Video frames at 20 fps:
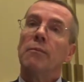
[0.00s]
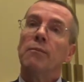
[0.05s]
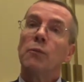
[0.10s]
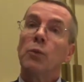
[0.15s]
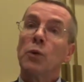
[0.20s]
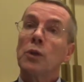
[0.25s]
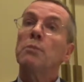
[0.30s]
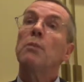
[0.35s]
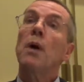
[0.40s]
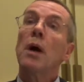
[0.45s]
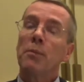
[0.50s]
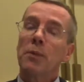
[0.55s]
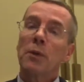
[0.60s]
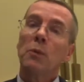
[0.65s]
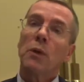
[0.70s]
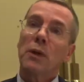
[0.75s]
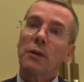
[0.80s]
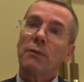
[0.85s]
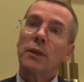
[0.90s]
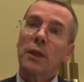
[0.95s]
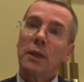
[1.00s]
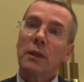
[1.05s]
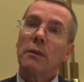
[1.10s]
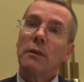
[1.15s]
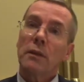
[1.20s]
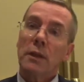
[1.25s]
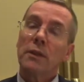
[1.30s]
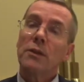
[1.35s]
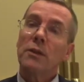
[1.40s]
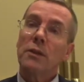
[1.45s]
which might be one of the
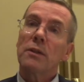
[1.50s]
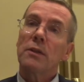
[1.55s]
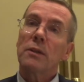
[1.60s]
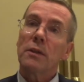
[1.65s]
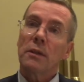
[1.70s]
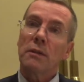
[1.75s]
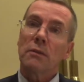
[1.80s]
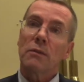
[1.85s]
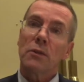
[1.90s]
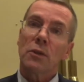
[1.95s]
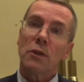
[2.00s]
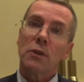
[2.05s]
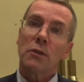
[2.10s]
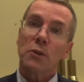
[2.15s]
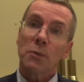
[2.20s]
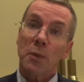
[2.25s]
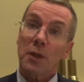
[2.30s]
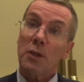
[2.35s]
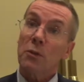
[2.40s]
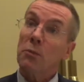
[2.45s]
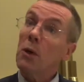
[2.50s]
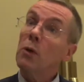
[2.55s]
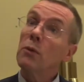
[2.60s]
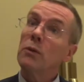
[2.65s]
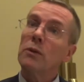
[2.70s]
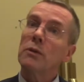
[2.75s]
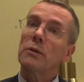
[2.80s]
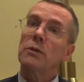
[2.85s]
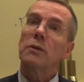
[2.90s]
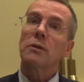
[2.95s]
existing spectrum
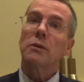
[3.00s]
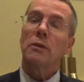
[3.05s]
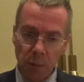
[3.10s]
owners.